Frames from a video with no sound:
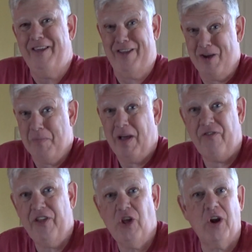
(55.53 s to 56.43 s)
you can probably
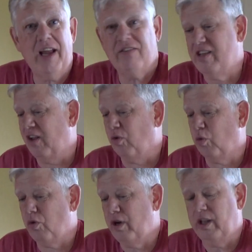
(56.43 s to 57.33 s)
feel your hands
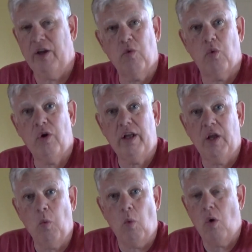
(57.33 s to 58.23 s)
getting really,
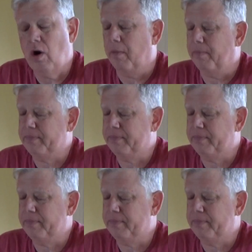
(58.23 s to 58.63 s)
really warm.